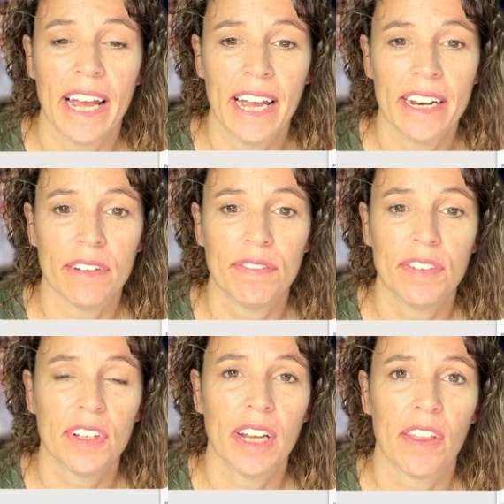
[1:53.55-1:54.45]
ahead and
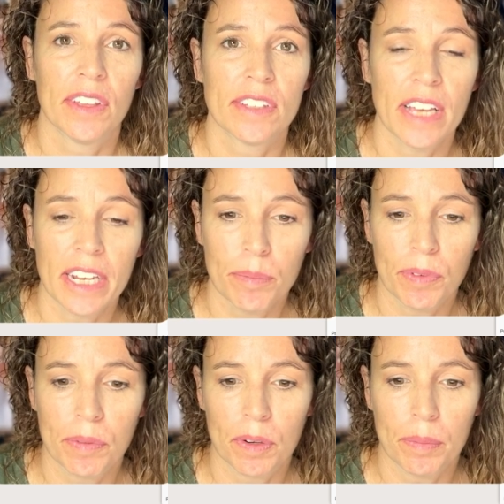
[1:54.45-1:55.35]
filled out the sign
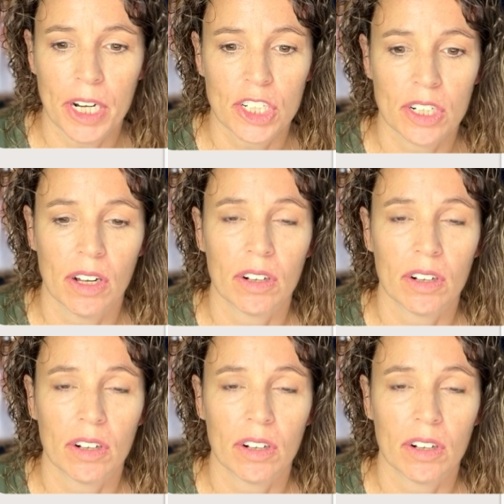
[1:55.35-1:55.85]
up information,